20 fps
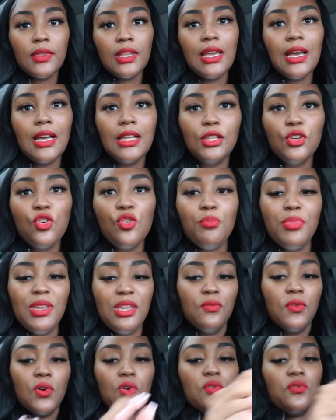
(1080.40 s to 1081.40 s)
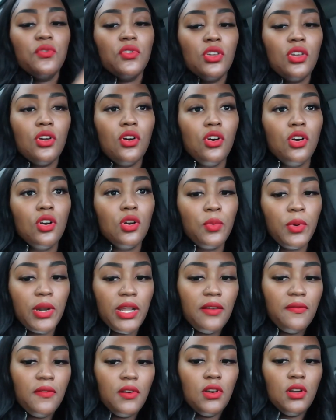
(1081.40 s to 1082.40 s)
Got a little b-roll for y'all or
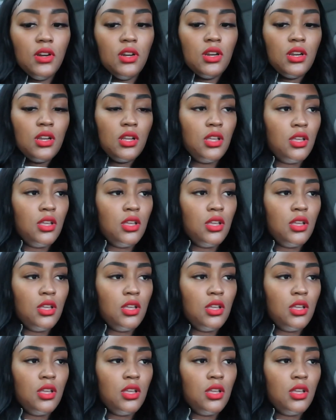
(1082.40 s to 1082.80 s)
whatever.